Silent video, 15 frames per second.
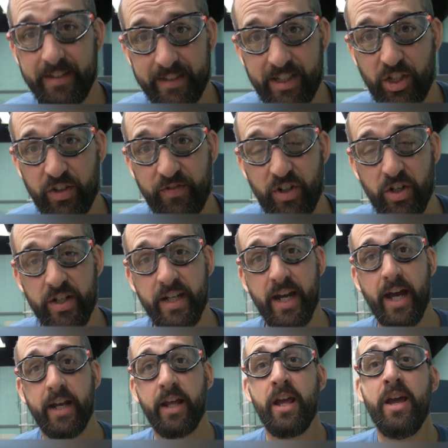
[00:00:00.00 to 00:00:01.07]
until the very
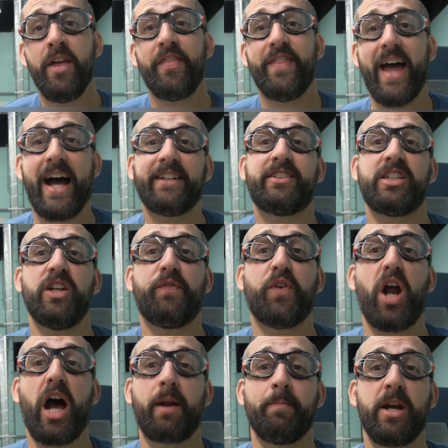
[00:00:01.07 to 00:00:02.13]
end. That's it
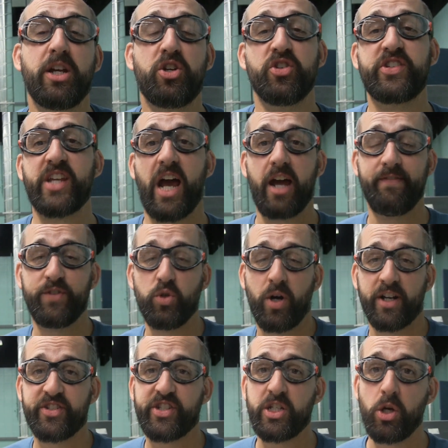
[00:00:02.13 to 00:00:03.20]
for how to make your side view
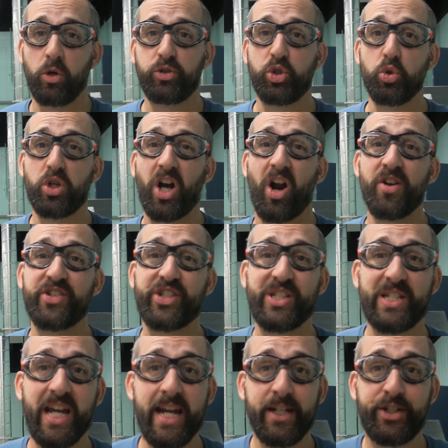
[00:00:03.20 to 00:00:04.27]
on a CO2 car.
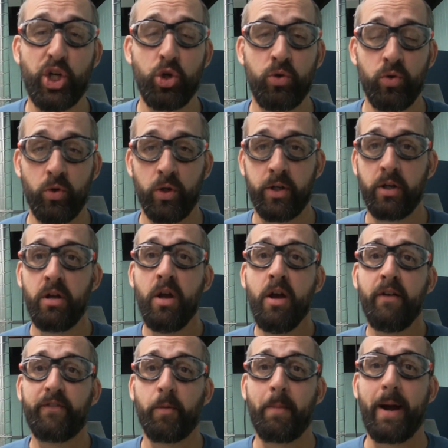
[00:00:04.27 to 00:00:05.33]
Stay tuned
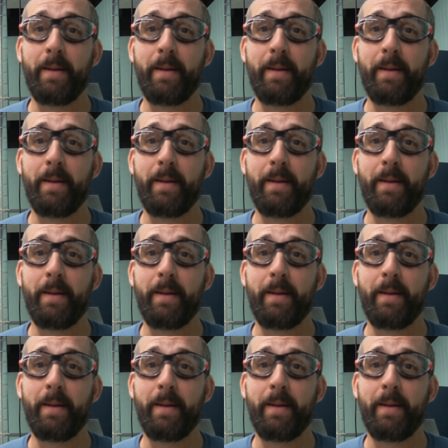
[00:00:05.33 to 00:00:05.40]
for